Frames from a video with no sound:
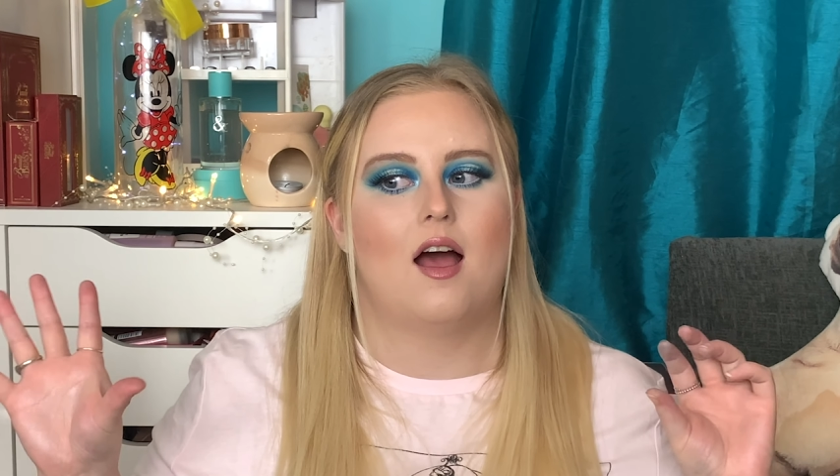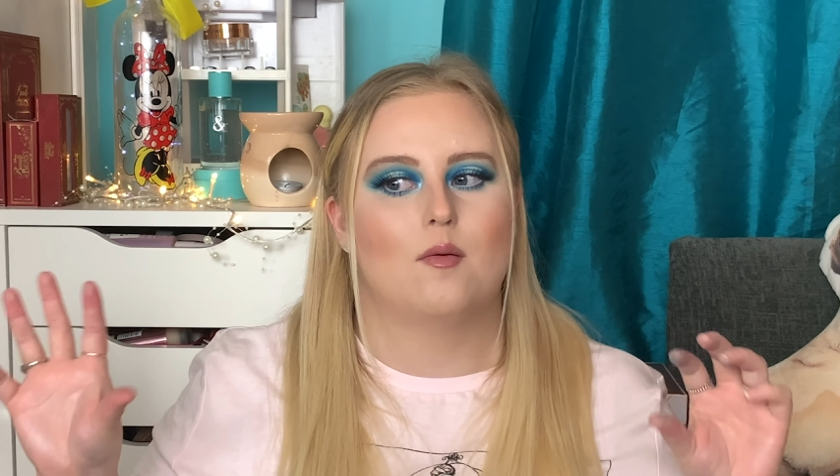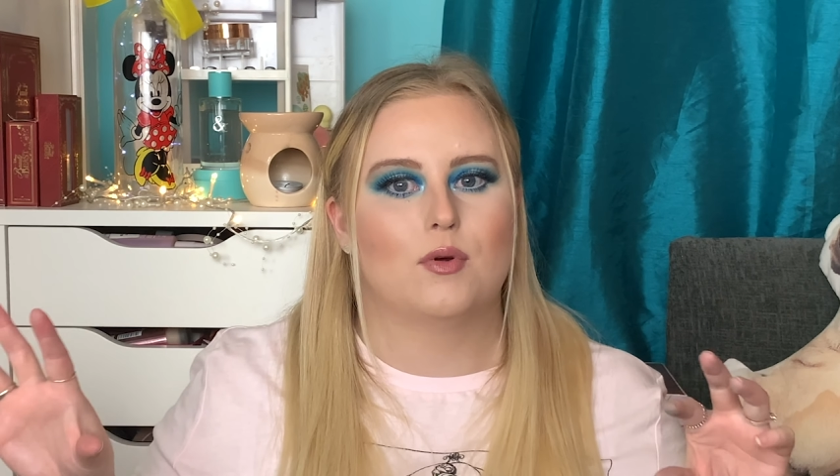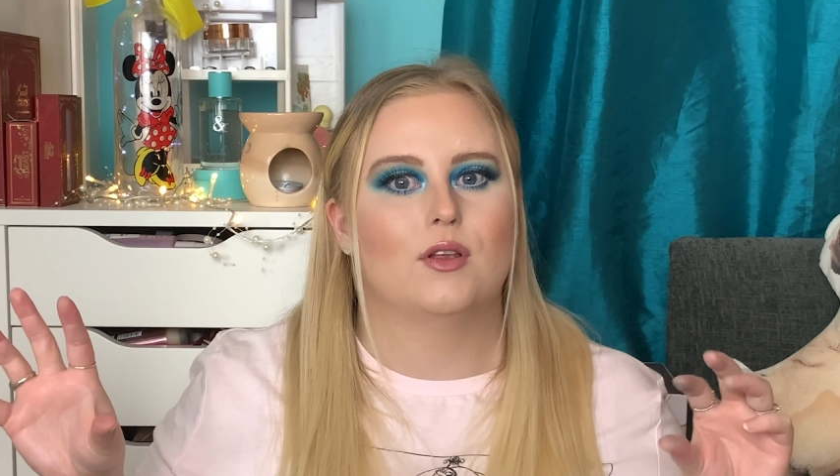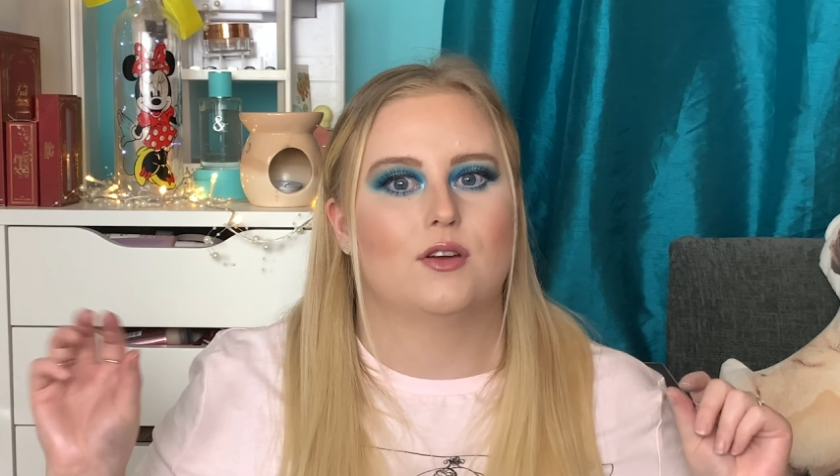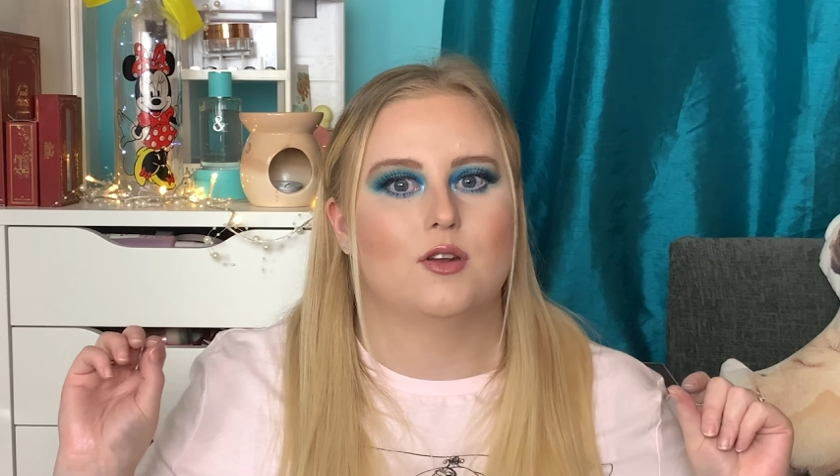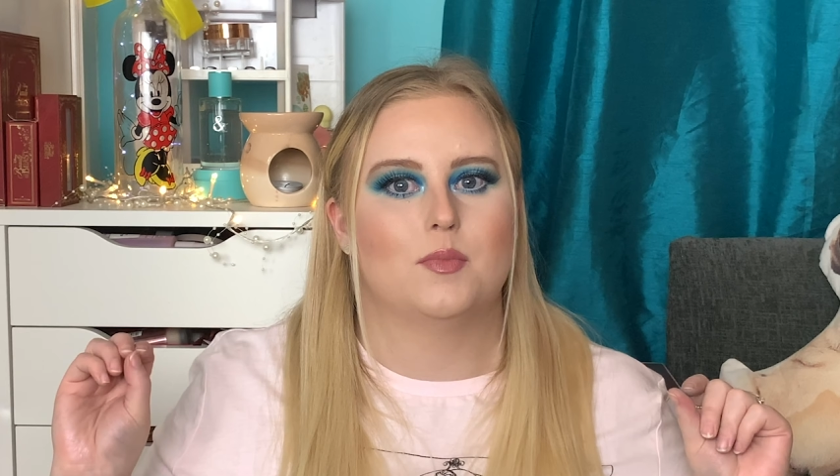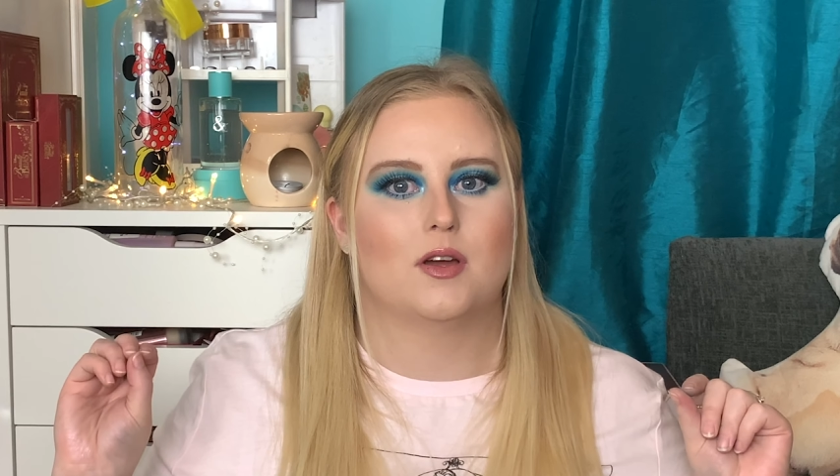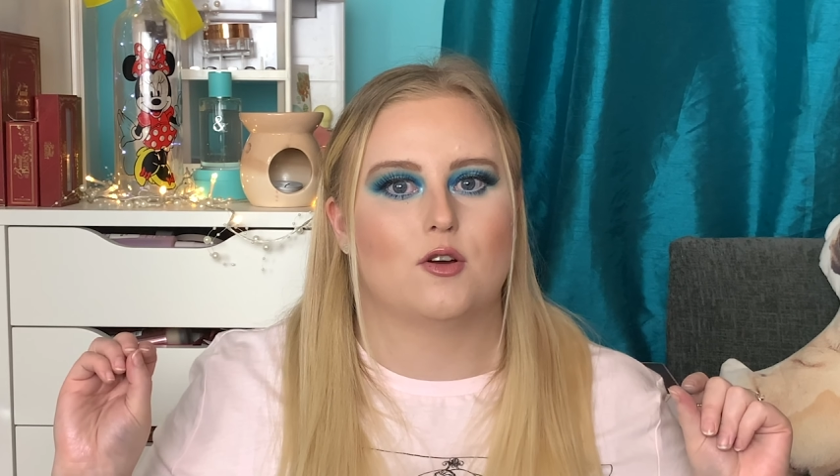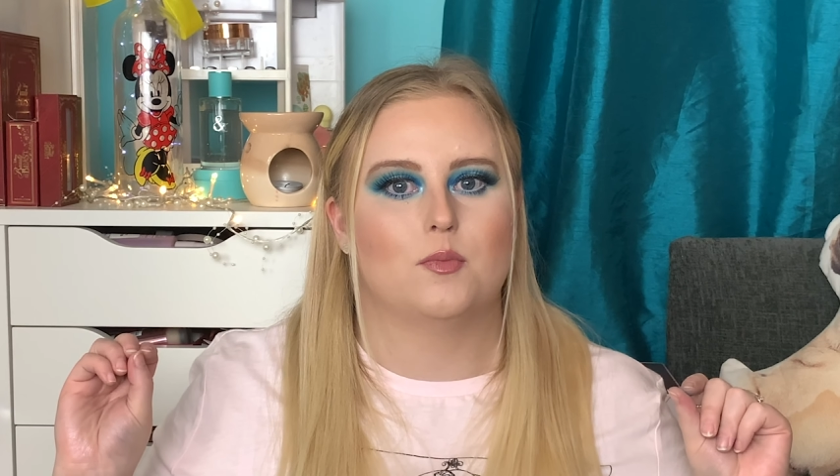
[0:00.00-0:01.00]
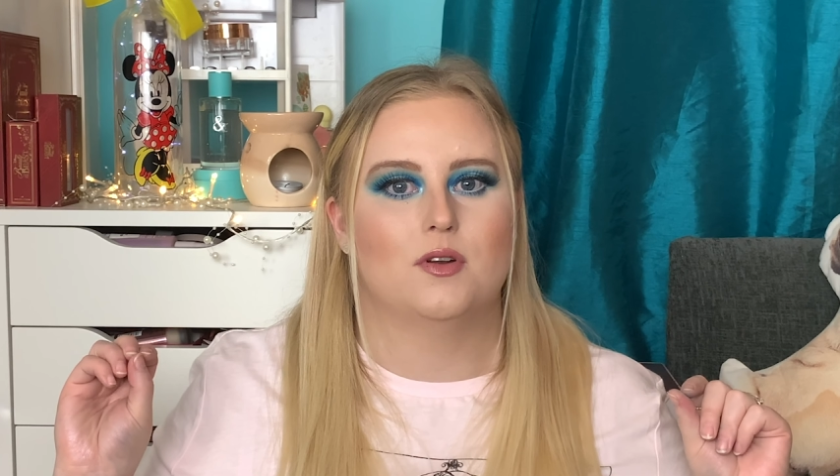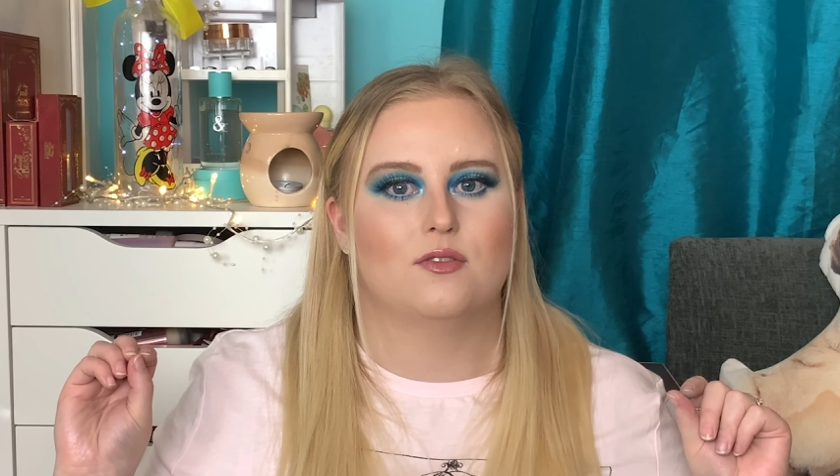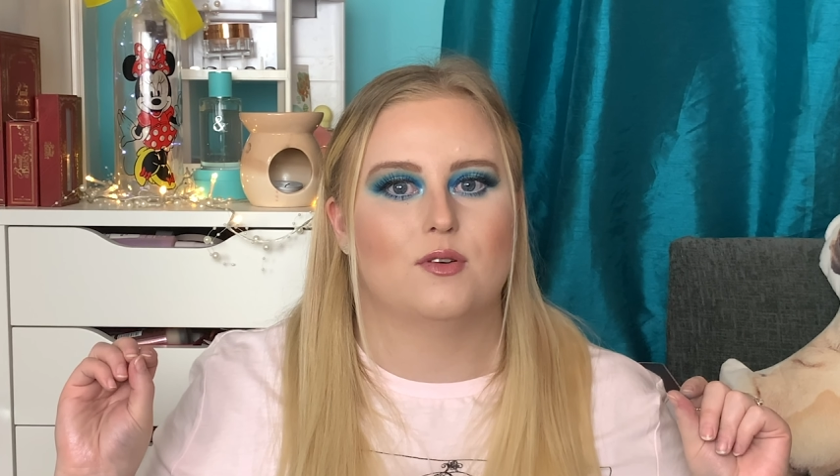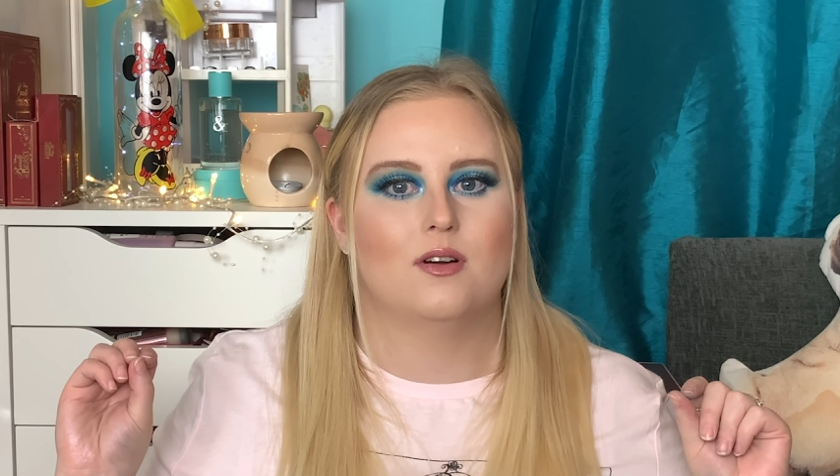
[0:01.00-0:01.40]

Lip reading: I'm probably going to pick up another